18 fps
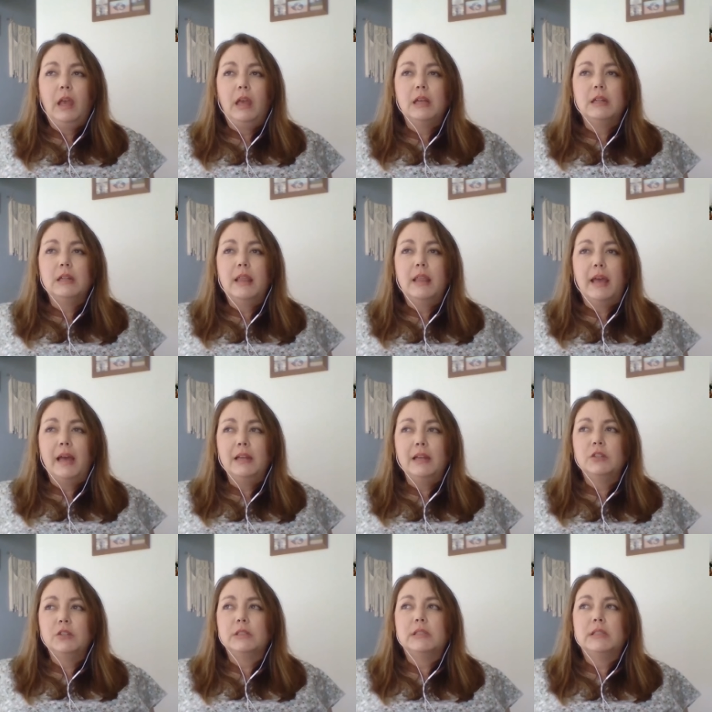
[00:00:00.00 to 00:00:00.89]
And
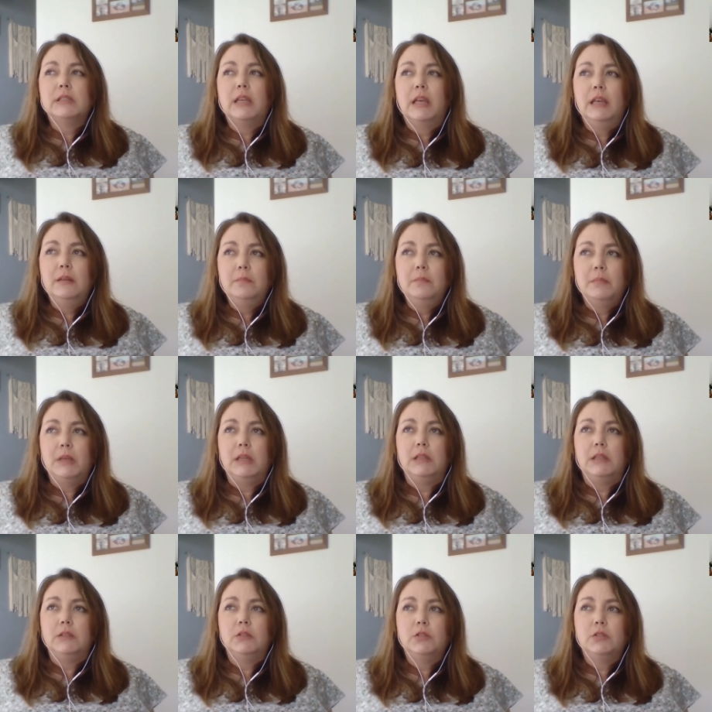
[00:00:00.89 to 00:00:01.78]
that just hit
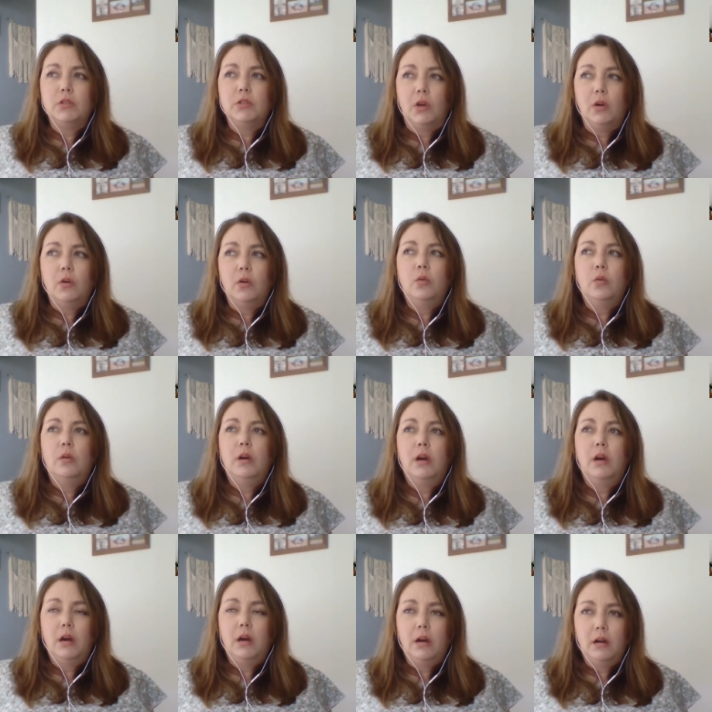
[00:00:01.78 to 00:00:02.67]
me so
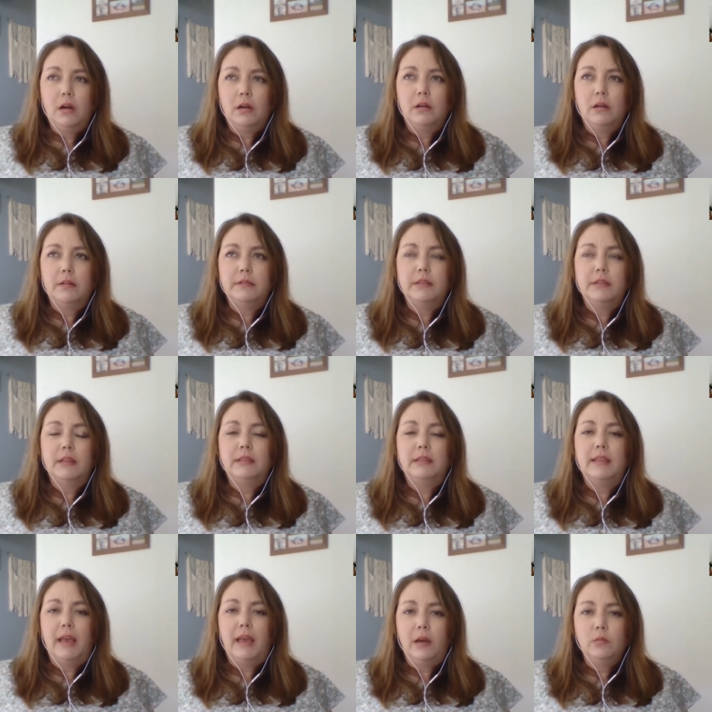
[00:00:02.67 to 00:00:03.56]
hard
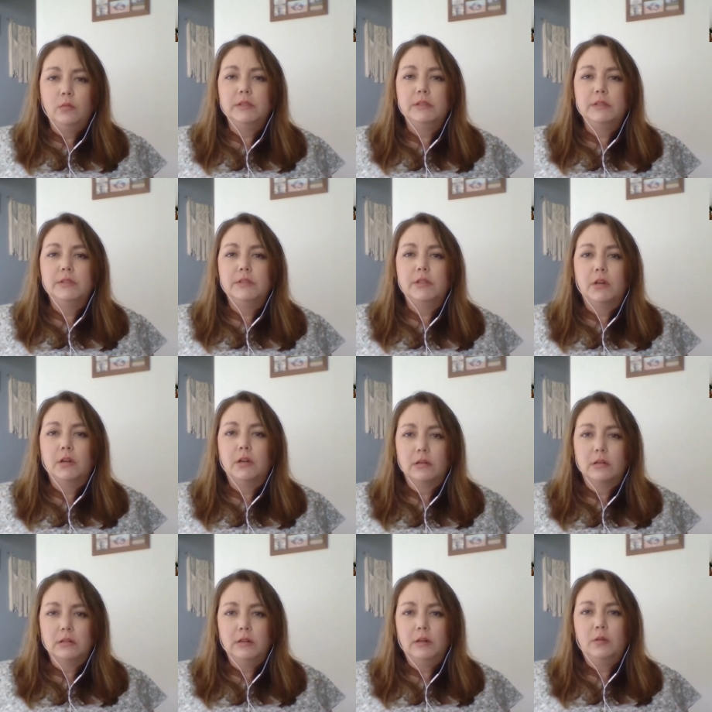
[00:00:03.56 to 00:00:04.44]
that was the
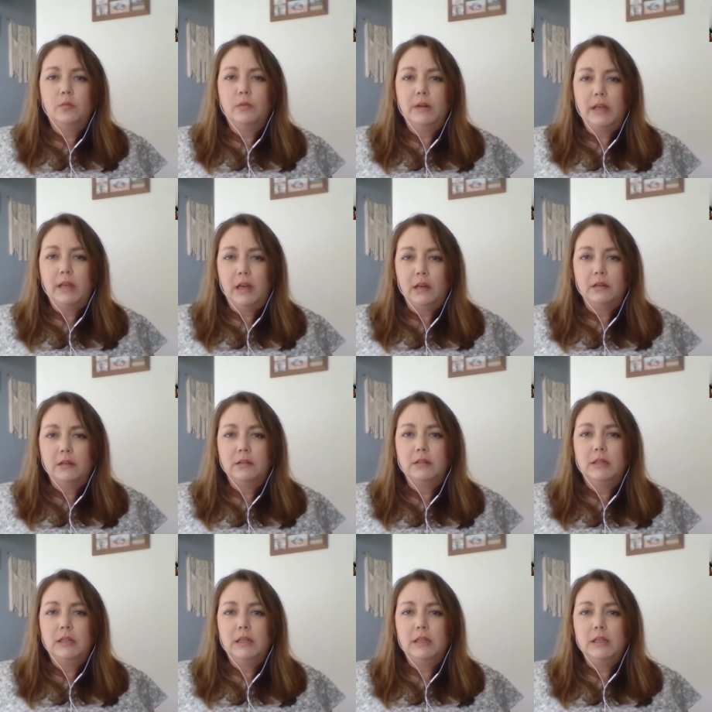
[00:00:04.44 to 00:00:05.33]
current
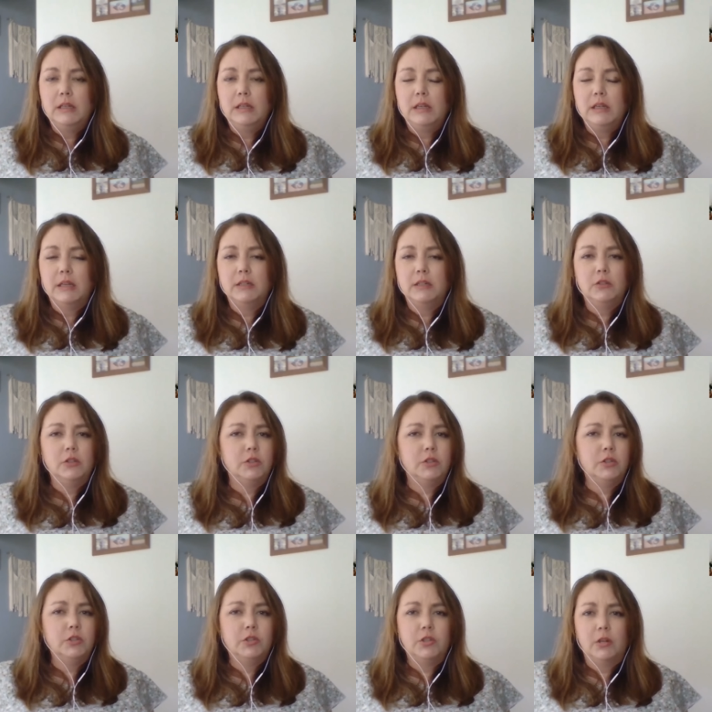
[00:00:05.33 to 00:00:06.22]
reality, and it
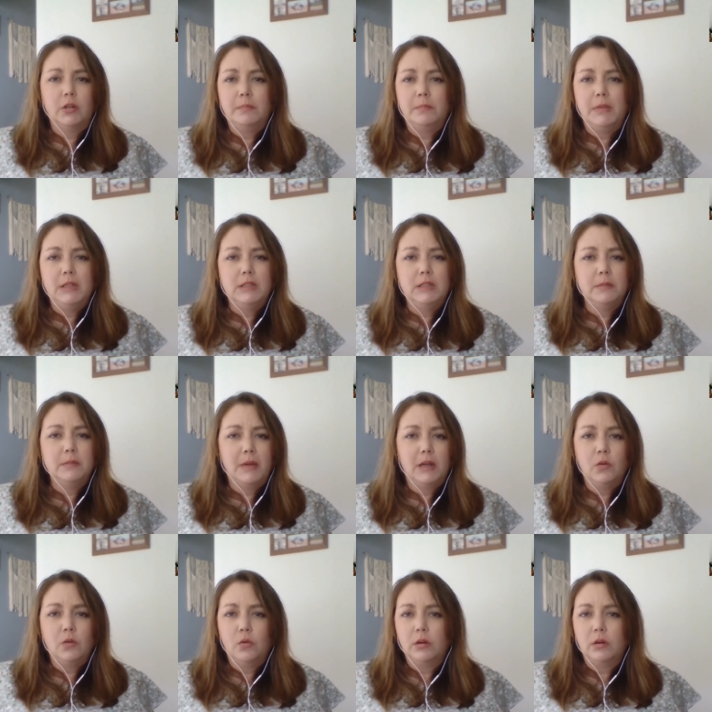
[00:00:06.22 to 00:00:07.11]
just shook me to my
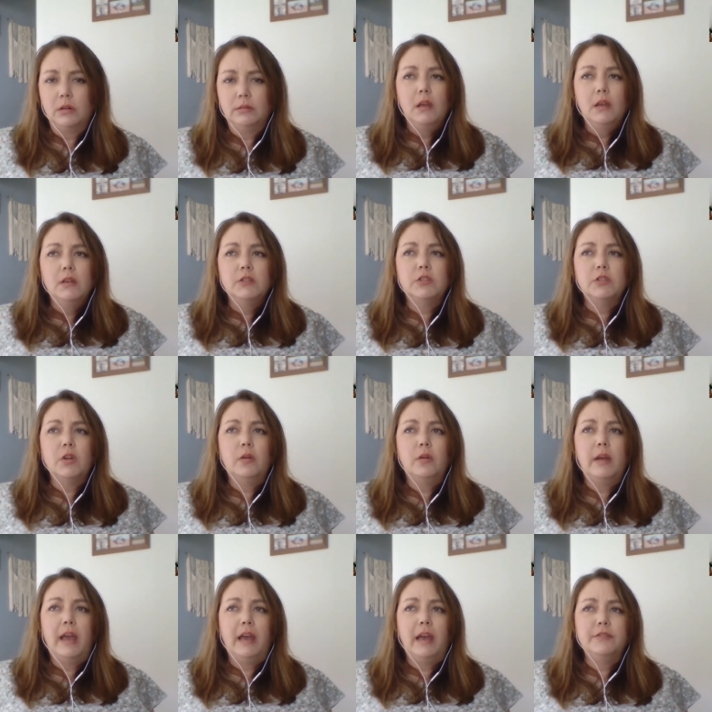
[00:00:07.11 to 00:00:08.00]
core. So
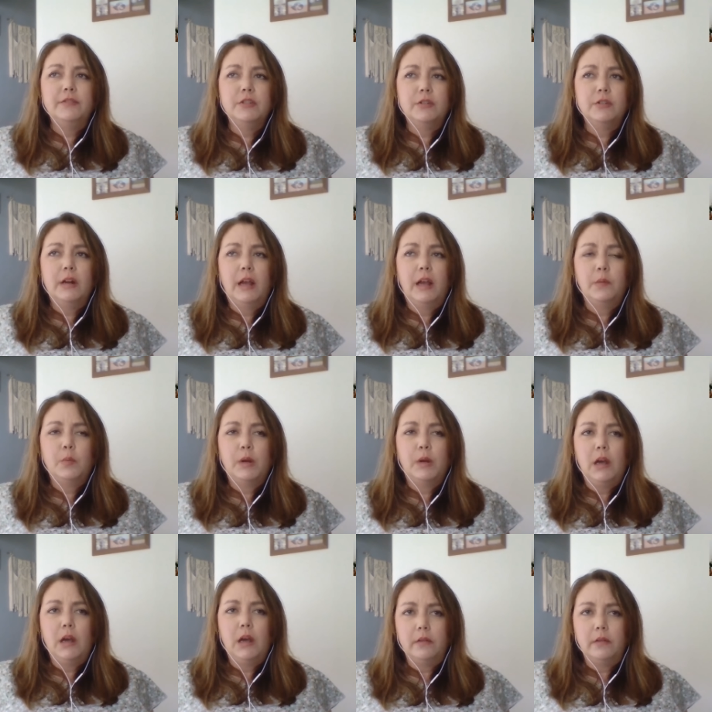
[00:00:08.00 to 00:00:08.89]
after I
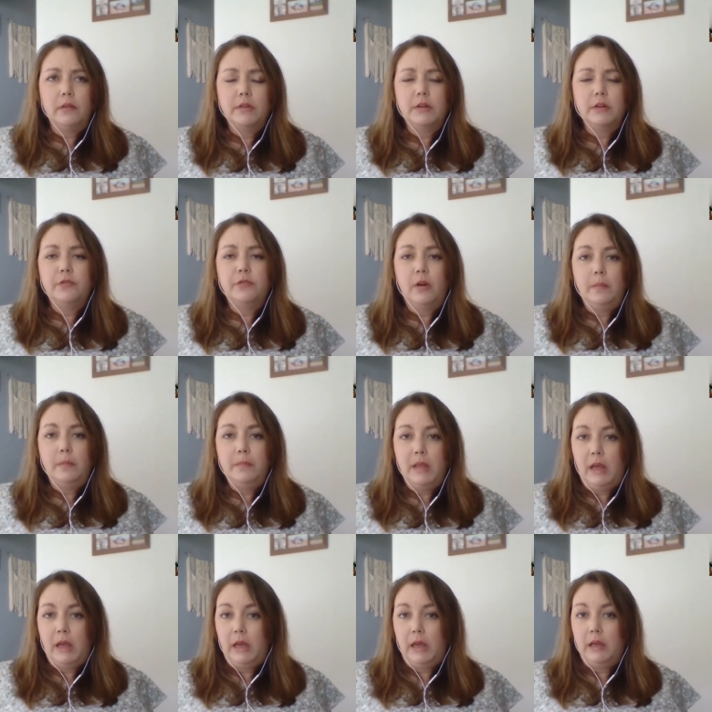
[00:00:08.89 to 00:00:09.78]
recovered from
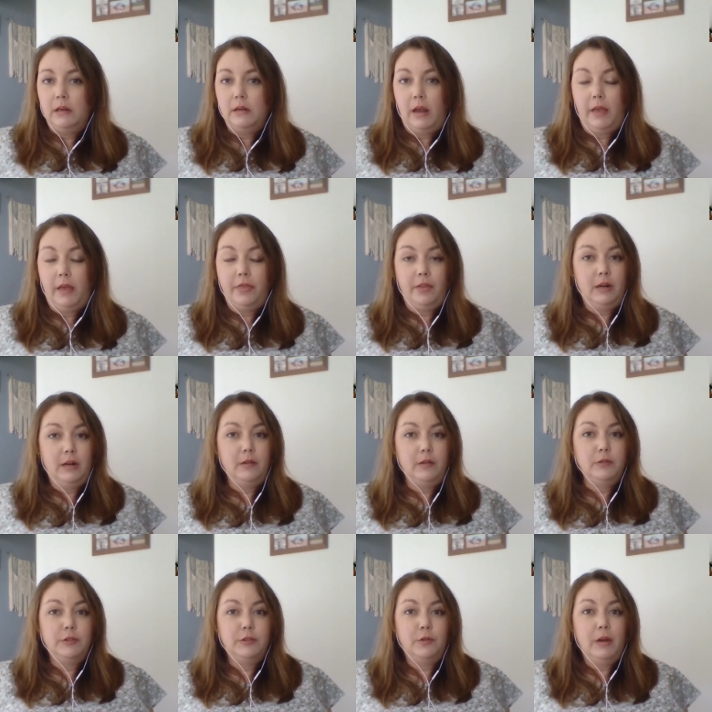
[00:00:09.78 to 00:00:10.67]
that, I thought I
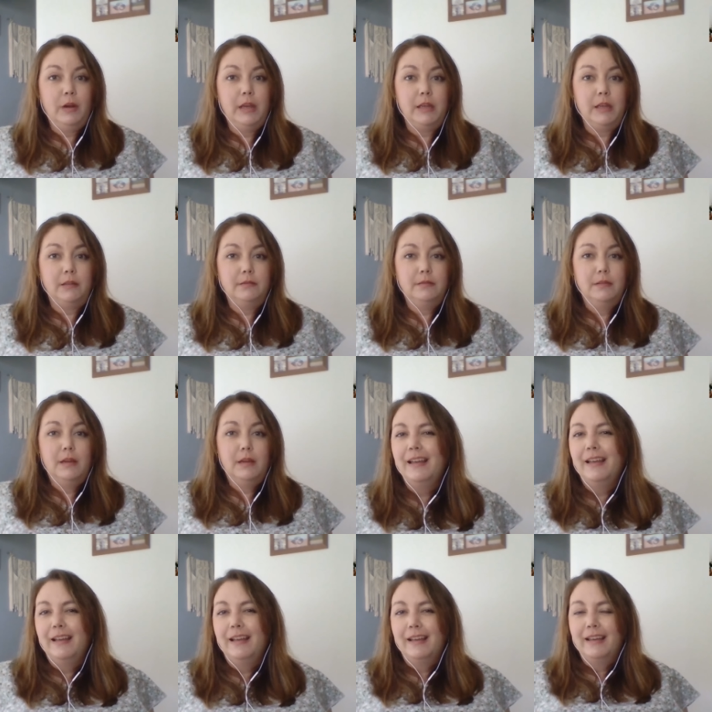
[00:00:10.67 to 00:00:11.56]
was great.
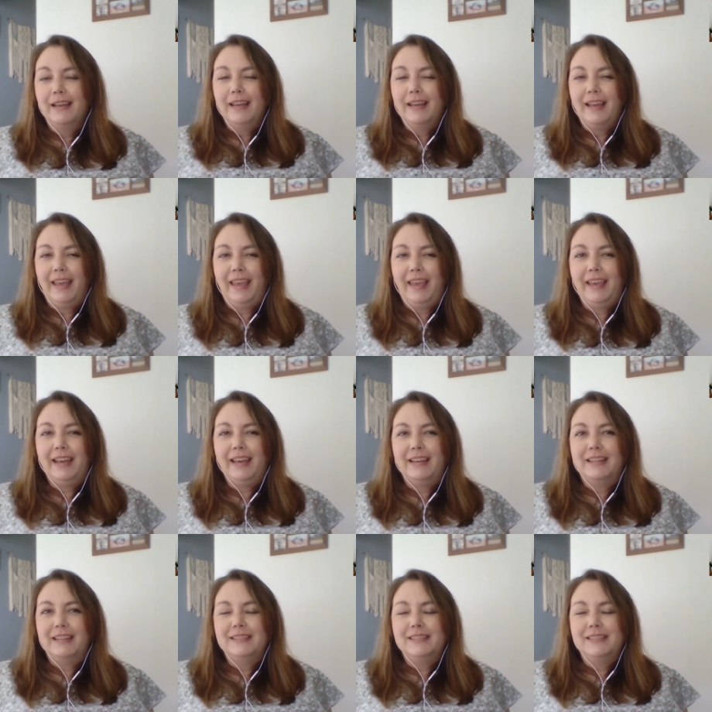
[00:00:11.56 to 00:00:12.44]

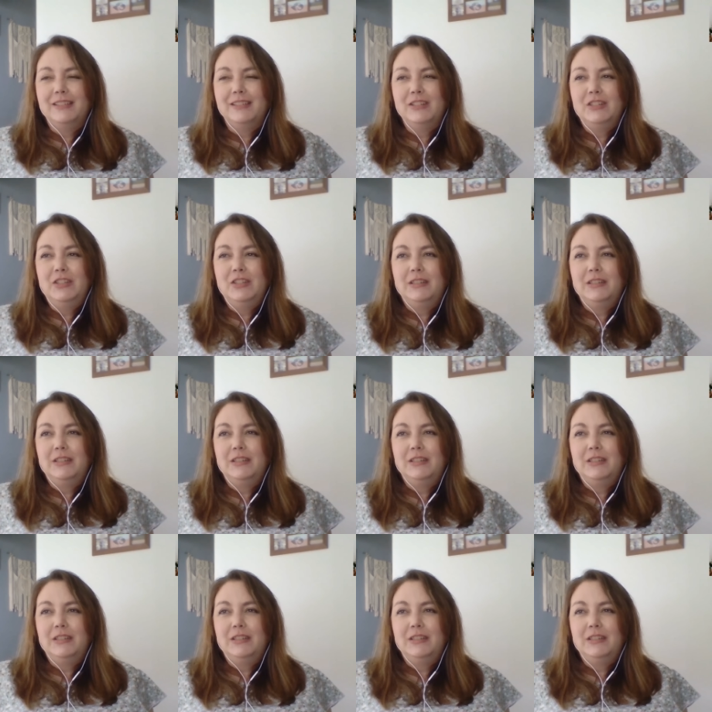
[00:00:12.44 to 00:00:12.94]
And